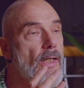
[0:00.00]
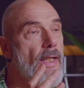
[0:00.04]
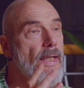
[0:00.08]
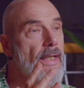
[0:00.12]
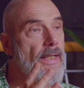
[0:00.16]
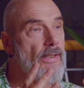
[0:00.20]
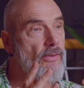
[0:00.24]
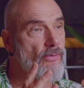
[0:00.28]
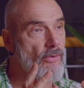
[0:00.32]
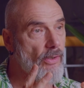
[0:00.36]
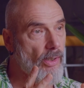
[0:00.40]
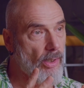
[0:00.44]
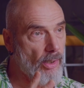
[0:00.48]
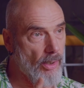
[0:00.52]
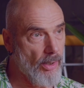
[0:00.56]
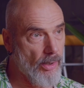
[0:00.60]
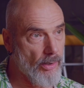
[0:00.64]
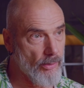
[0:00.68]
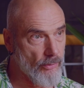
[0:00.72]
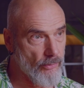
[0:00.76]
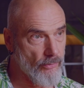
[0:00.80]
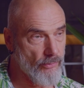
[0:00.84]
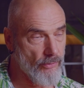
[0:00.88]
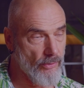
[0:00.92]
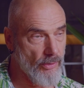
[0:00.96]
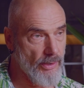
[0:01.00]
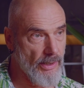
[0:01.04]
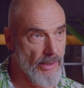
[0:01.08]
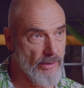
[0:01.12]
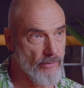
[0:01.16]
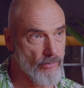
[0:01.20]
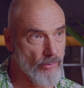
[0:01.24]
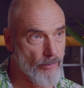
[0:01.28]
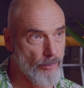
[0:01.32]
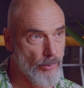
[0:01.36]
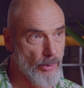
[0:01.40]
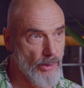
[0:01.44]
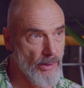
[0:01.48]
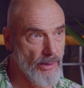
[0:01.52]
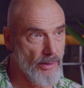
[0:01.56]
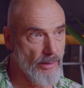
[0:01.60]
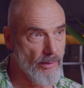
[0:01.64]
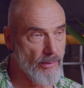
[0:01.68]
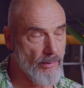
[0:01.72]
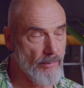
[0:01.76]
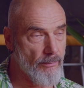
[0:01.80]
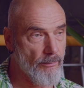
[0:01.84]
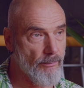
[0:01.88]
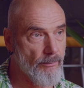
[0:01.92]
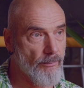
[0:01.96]
it's harder to nasal
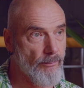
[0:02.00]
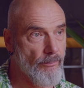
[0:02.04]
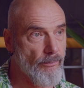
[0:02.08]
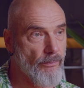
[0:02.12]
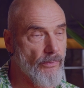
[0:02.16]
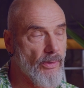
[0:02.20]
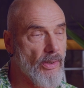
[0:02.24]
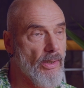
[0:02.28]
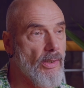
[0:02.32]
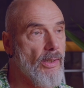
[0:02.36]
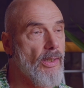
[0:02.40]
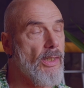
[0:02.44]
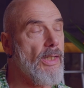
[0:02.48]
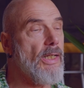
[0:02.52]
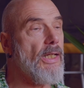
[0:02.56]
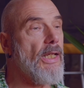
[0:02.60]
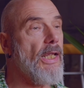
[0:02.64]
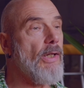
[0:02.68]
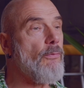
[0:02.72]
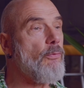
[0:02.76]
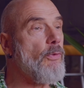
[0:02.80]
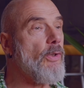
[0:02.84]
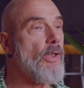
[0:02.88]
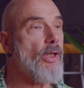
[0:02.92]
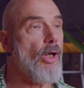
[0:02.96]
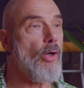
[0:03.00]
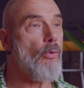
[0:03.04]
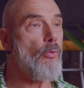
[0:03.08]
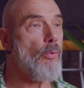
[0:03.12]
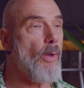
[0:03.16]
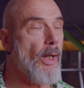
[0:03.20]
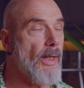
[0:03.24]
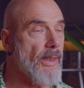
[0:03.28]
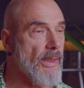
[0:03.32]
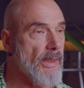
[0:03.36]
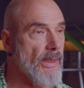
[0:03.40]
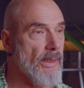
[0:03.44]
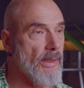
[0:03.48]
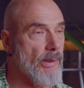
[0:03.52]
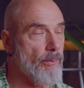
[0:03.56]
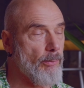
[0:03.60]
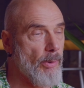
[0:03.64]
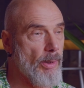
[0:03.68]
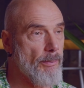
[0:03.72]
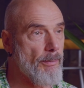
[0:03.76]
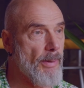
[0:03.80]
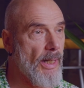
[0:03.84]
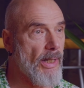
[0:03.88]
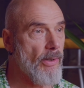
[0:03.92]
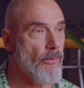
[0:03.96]
breathe. If we go running and
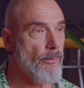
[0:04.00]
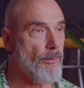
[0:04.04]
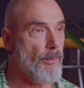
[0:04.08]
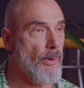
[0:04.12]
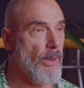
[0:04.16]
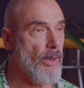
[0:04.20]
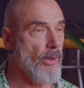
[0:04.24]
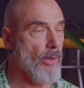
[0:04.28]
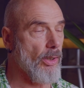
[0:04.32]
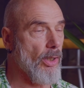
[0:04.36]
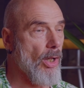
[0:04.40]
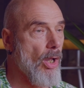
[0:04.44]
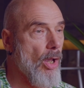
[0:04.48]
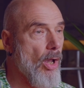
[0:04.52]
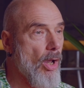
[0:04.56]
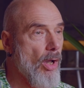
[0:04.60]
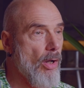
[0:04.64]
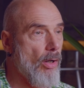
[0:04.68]
we're mouth breathing,